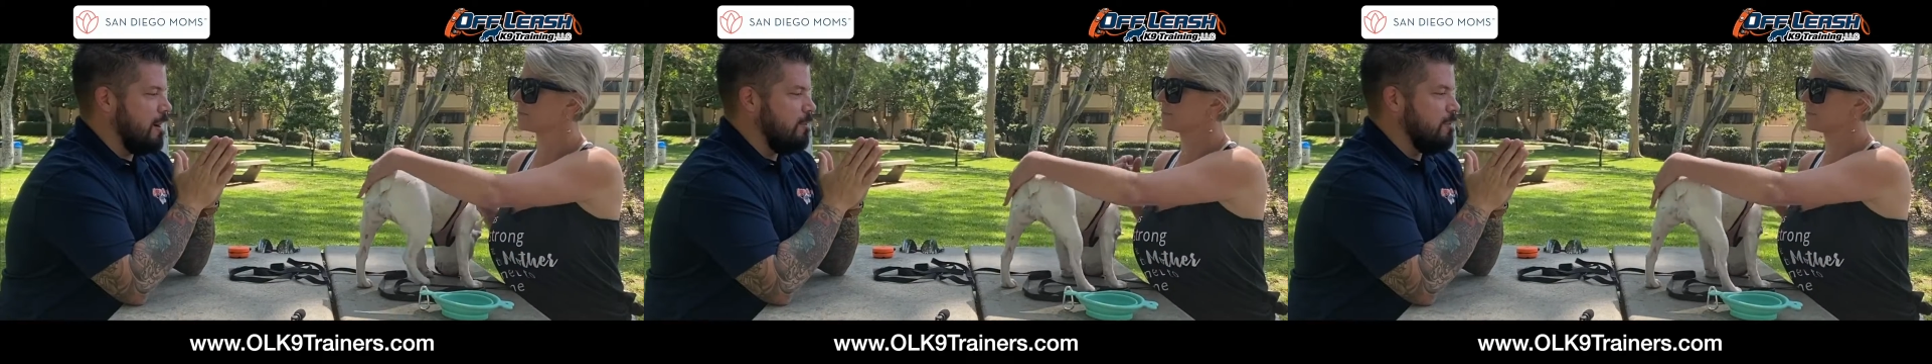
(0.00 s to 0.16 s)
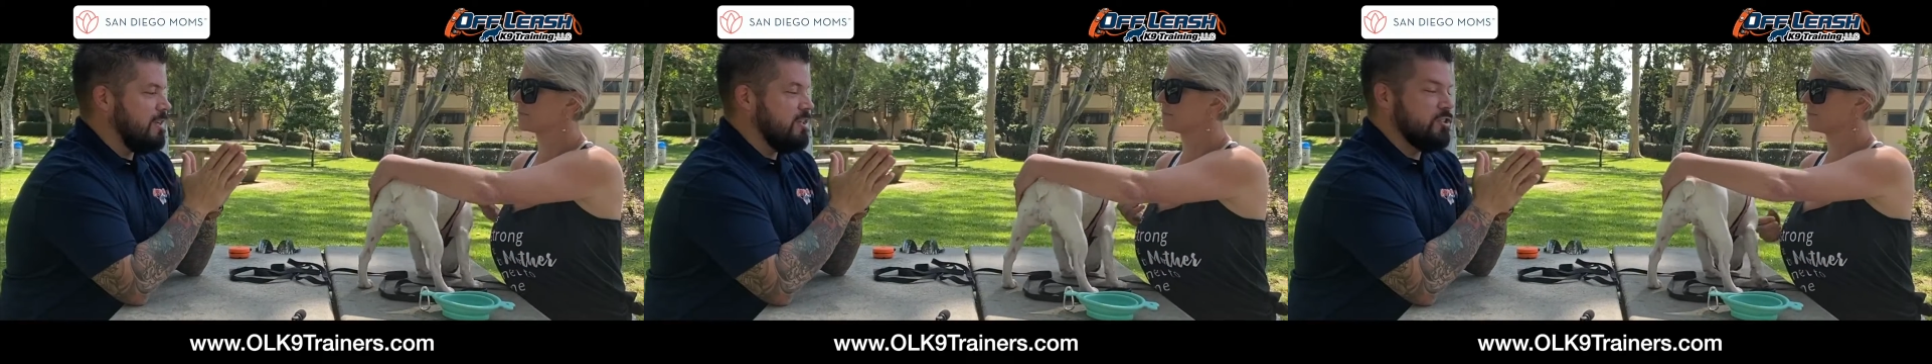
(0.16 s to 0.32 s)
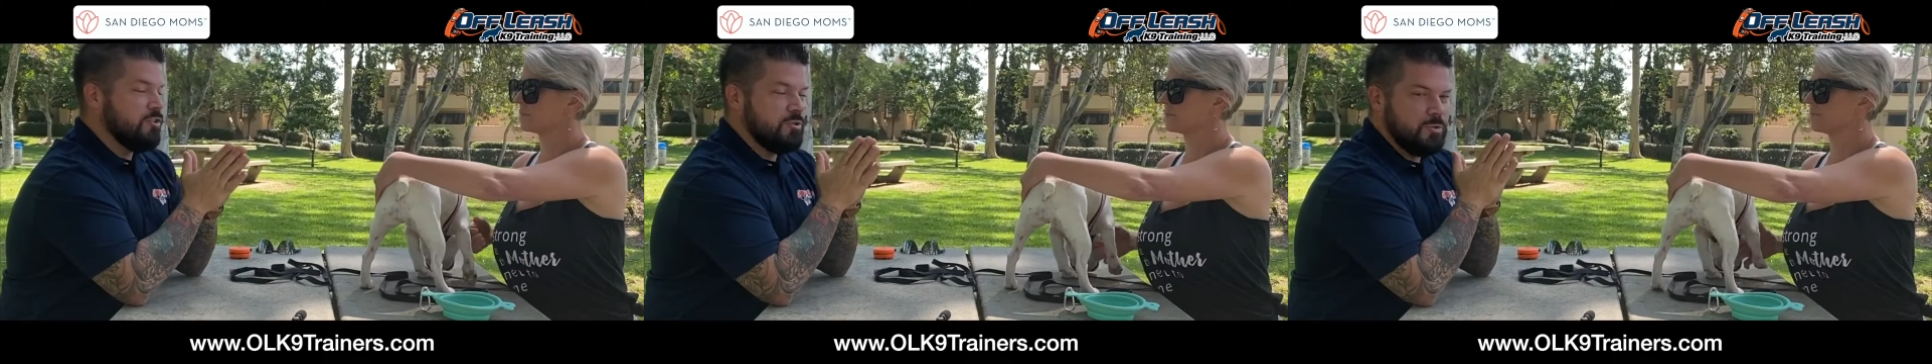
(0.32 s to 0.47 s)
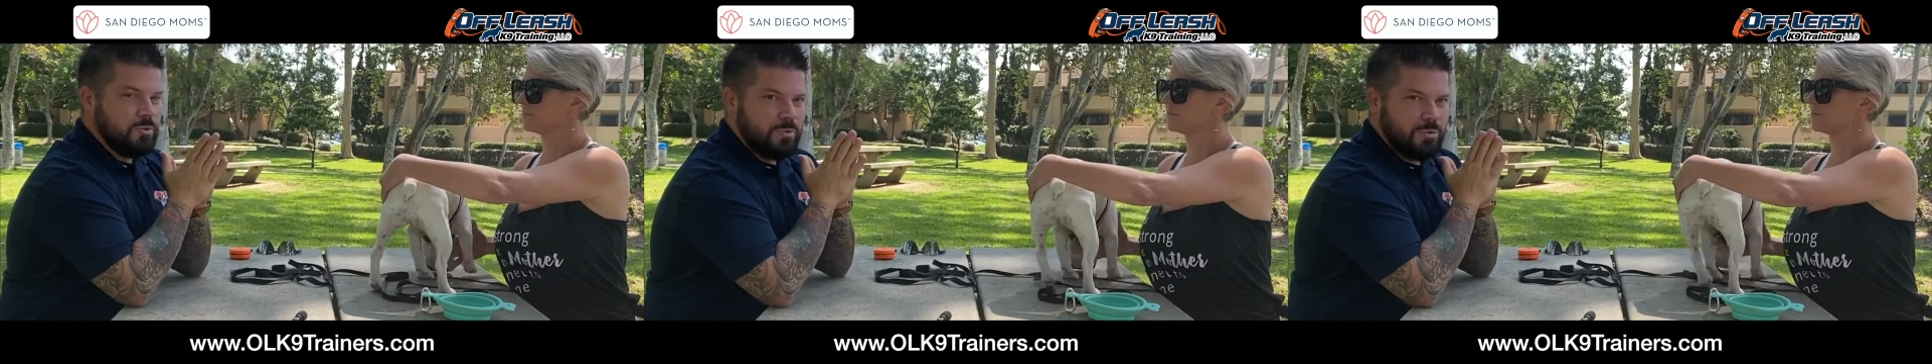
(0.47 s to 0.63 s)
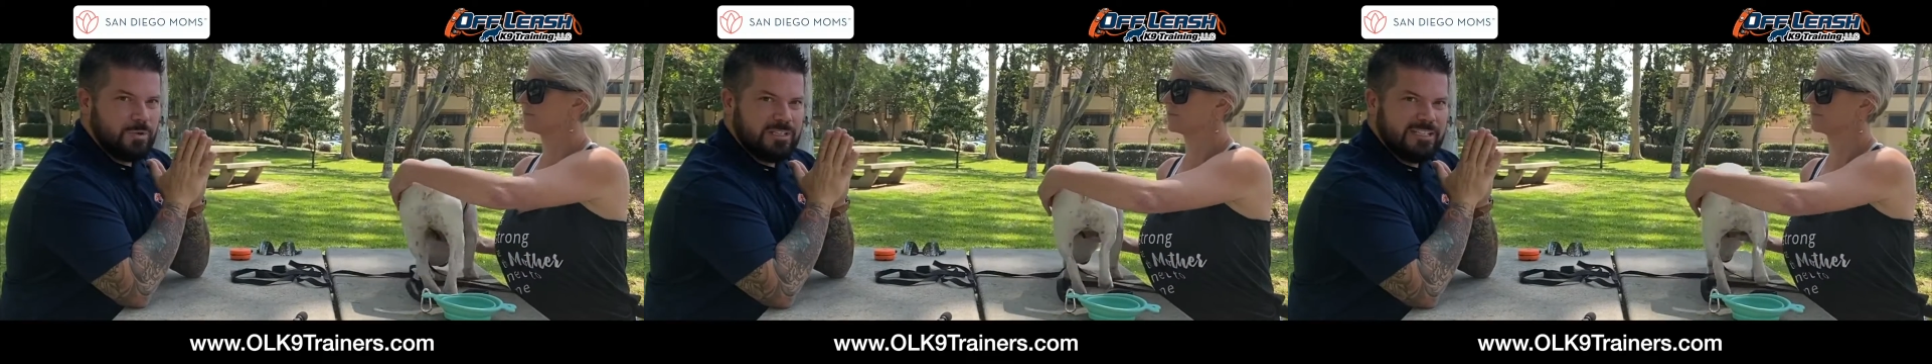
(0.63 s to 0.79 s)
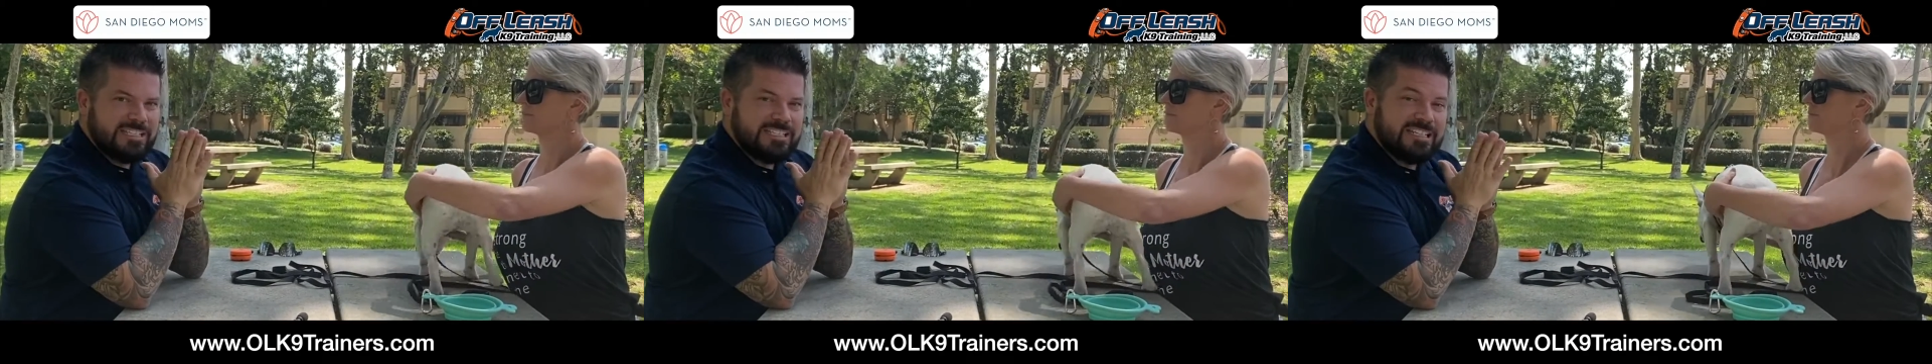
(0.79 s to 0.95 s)
We
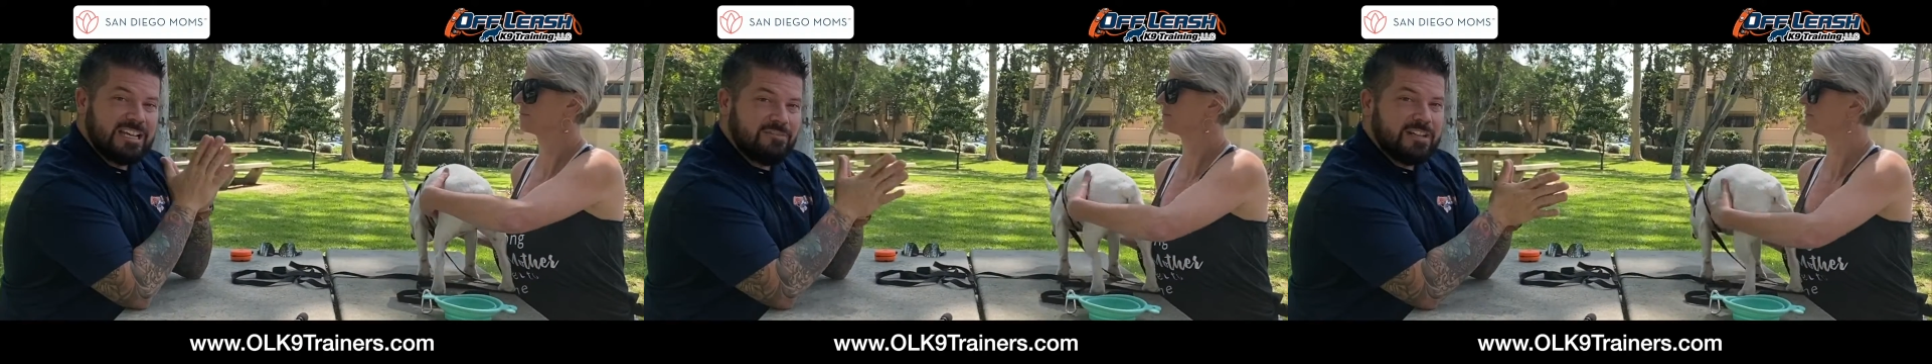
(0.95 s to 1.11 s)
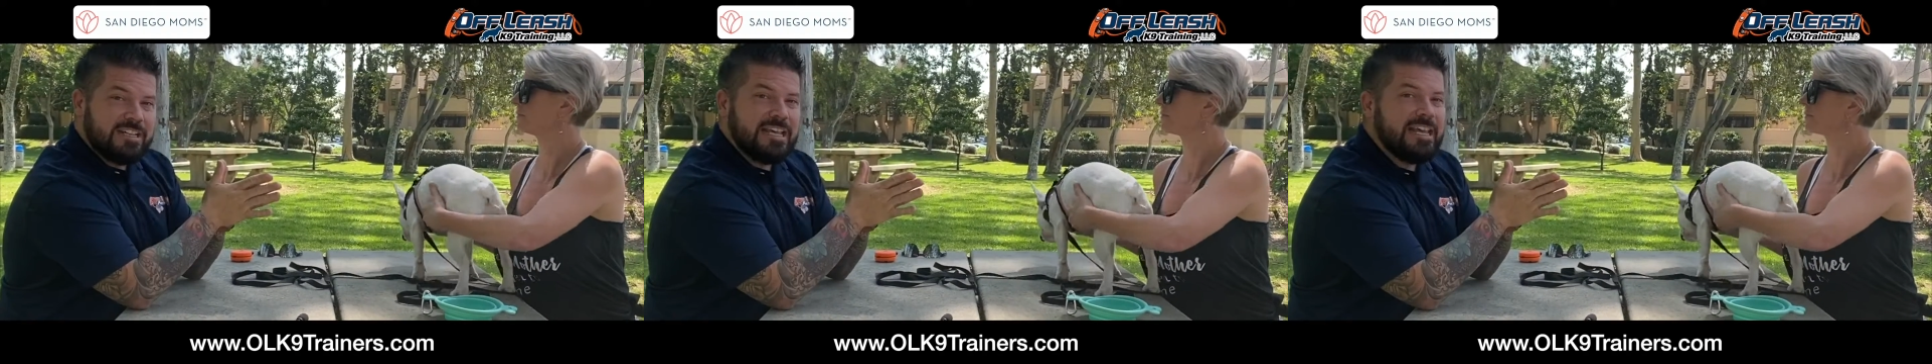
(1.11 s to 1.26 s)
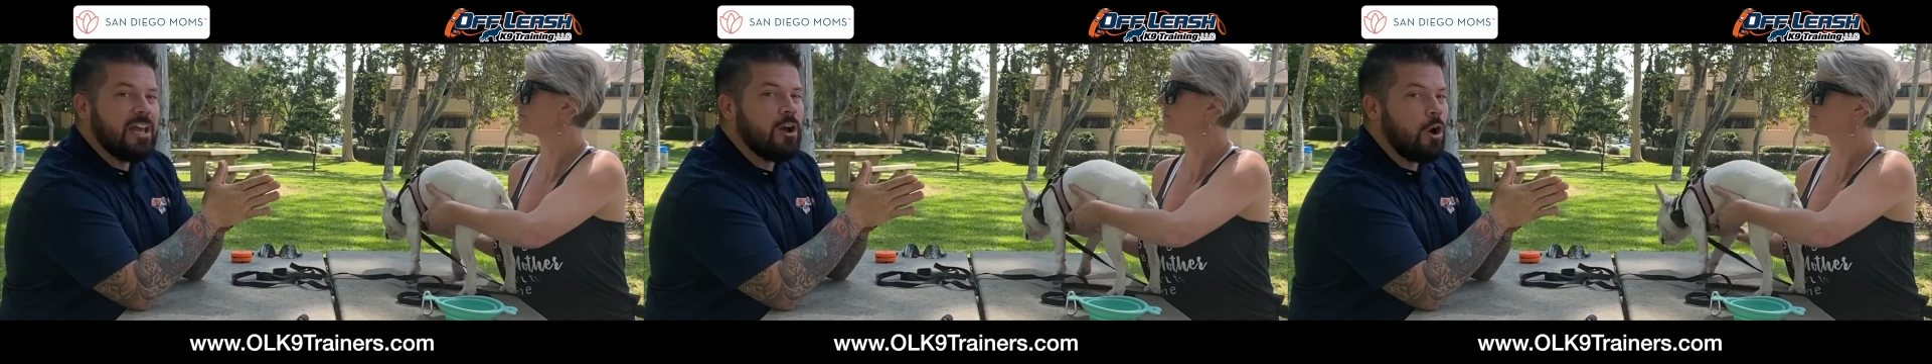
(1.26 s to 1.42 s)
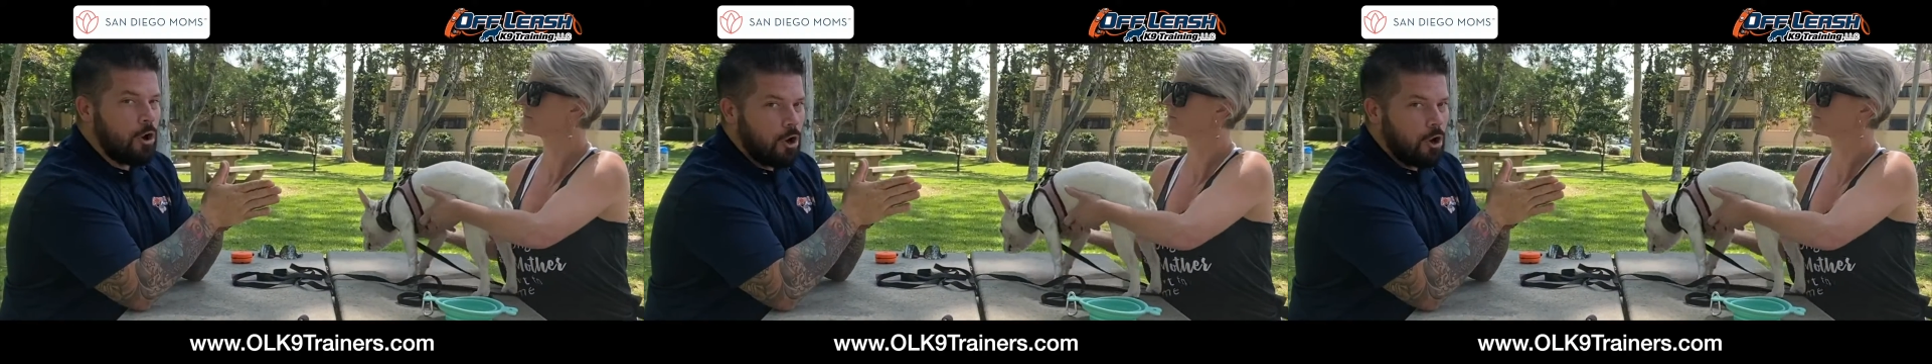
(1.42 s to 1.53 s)
do 7-day